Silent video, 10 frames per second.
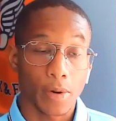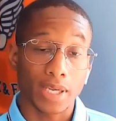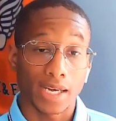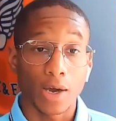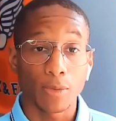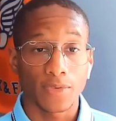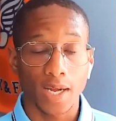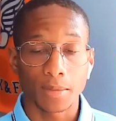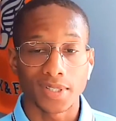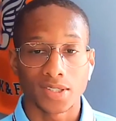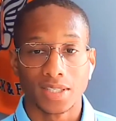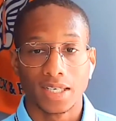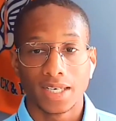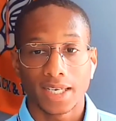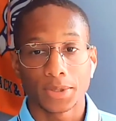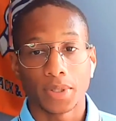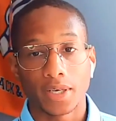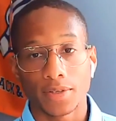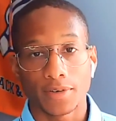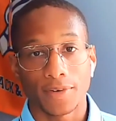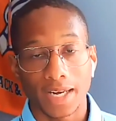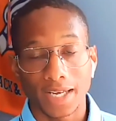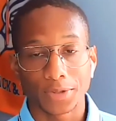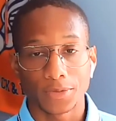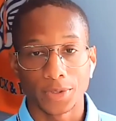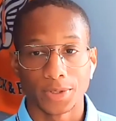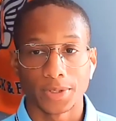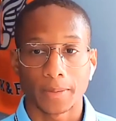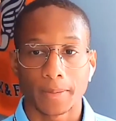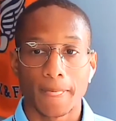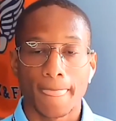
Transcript: can help families get to a healthier financial future.